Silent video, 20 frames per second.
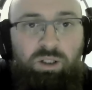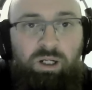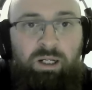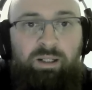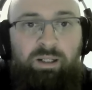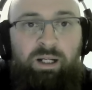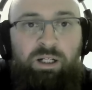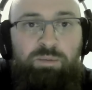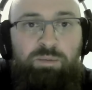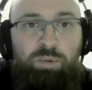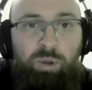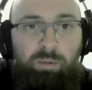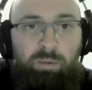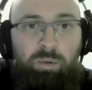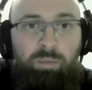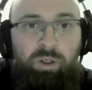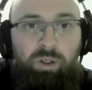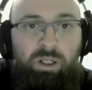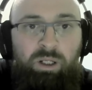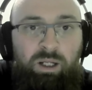I think that's
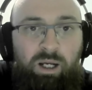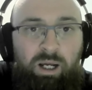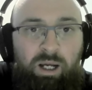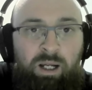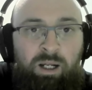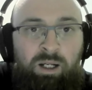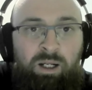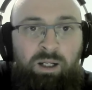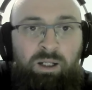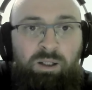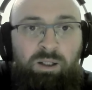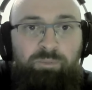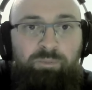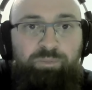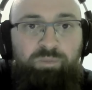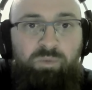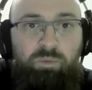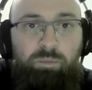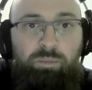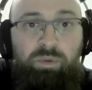probably
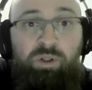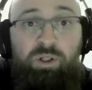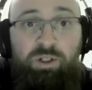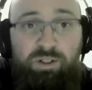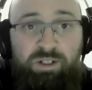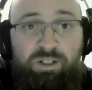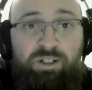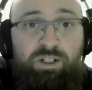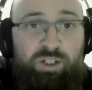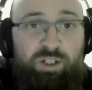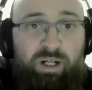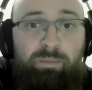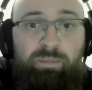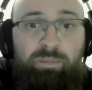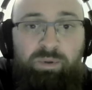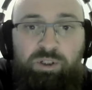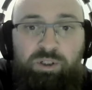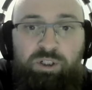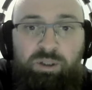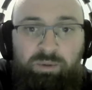because it's a
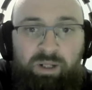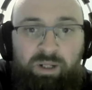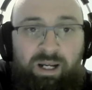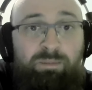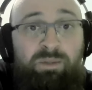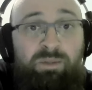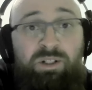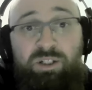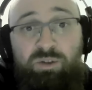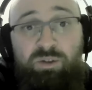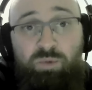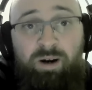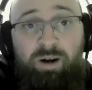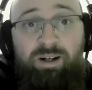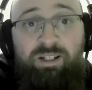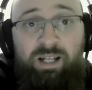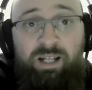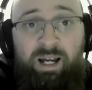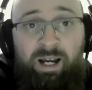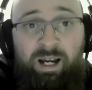championship game, this is where
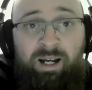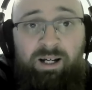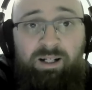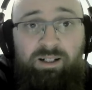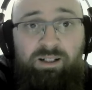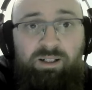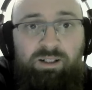it's at.